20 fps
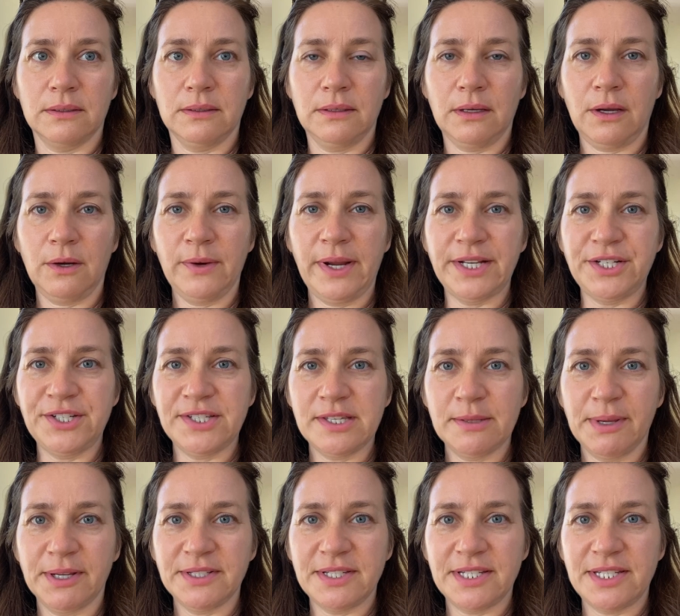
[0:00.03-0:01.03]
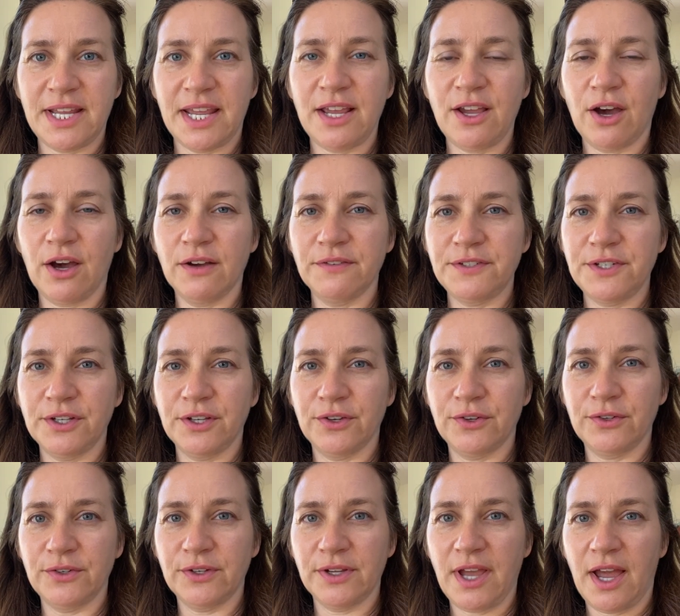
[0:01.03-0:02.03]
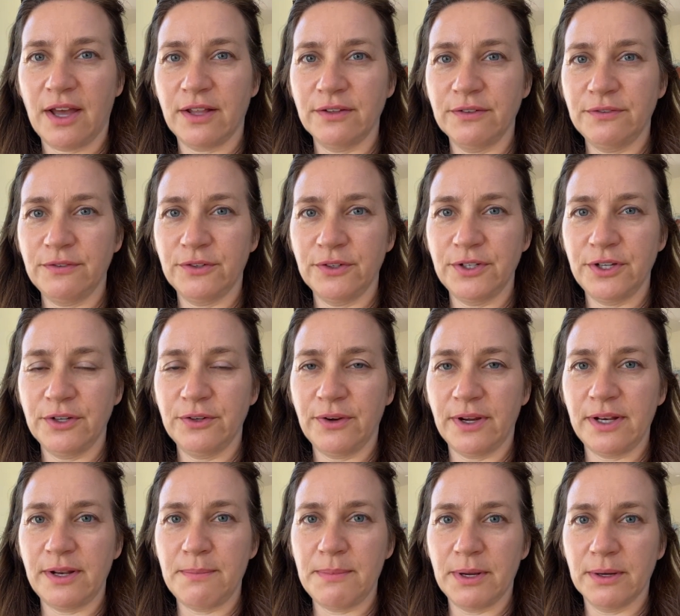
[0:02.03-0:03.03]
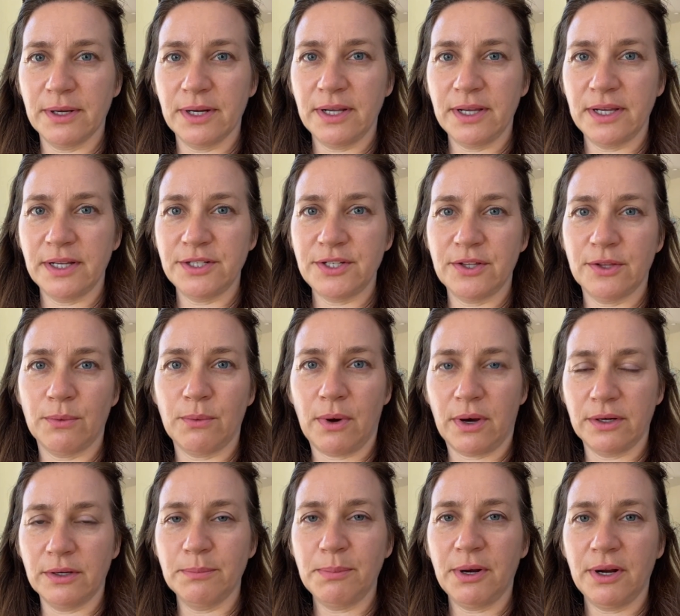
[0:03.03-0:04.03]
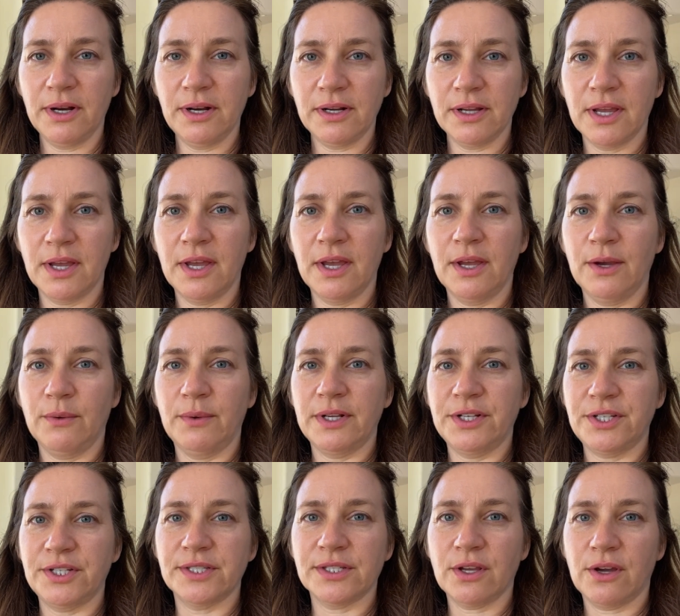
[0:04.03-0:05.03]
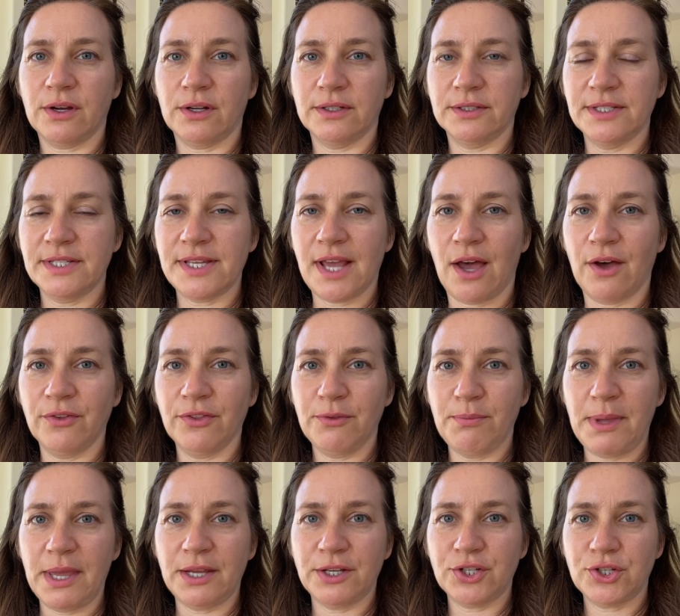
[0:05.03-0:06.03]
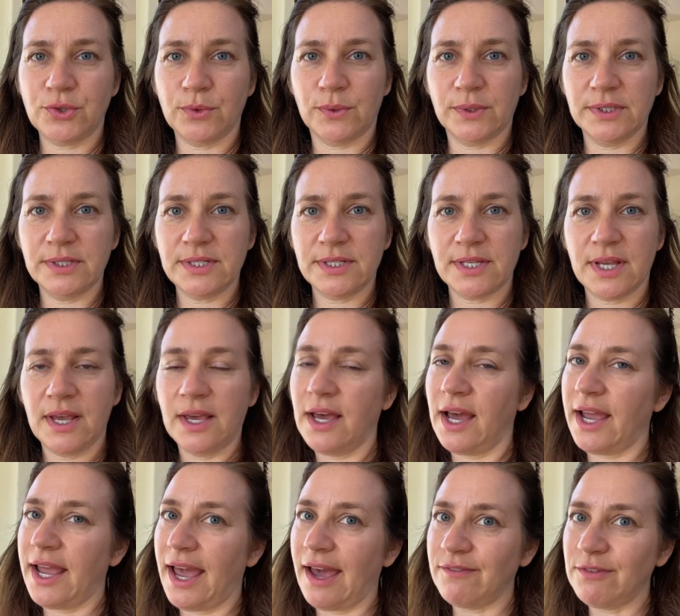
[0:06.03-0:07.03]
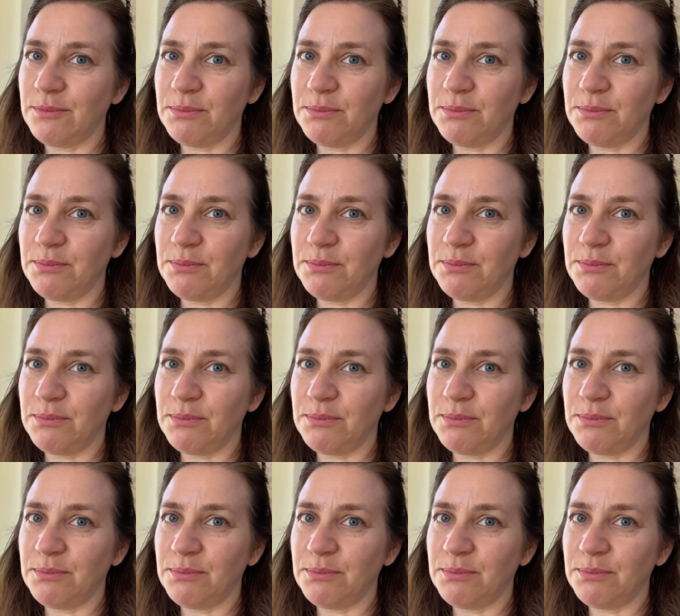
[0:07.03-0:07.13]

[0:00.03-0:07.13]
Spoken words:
All right, just about to take off to go to California, Great America, to the water park, which is called South Bay Shores. I haven't